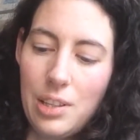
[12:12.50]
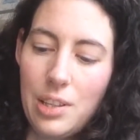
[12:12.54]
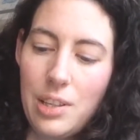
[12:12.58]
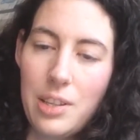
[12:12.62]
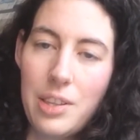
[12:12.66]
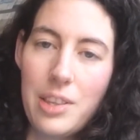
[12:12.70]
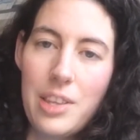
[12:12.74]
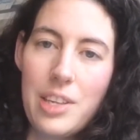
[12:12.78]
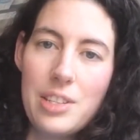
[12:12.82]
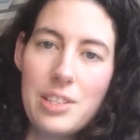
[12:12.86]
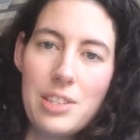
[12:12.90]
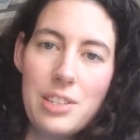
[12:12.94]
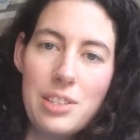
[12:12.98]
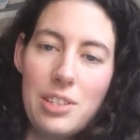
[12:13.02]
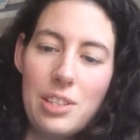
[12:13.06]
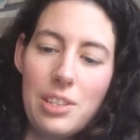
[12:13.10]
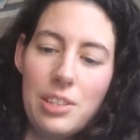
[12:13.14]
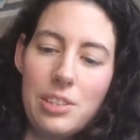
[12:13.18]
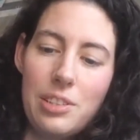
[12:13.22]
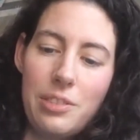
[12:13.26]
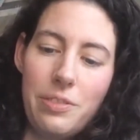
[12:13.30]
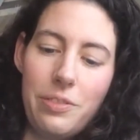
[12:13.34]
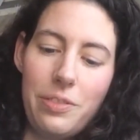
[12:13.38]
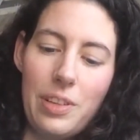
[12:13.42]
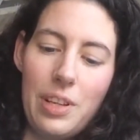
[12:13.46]
this is
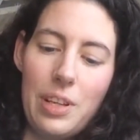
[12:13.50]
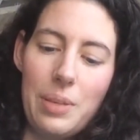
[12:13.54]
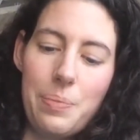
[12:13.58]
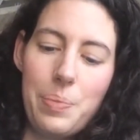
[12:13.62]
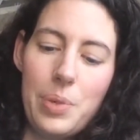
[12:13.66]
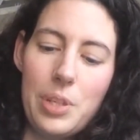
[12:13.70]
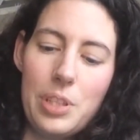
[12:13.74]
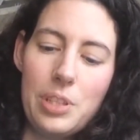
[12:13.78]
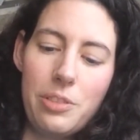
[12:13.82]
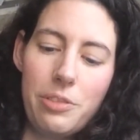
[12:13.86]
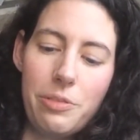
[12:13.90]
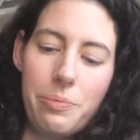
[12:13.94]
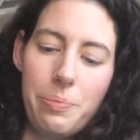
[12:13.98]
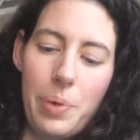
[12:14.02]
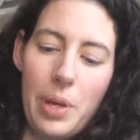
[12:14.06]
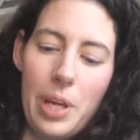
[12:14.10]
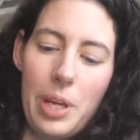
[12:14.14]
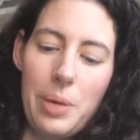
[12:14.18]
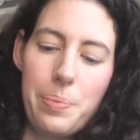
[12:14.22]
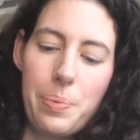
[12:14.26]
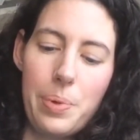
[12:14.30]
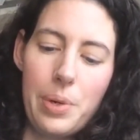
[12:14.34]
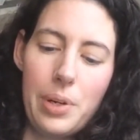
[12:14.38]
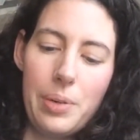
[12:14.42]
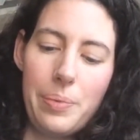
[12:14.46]
just a flat piece of
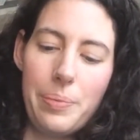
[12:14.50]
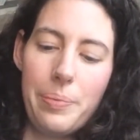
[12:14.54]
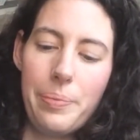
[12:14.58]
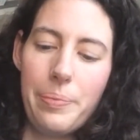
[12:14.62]
paper.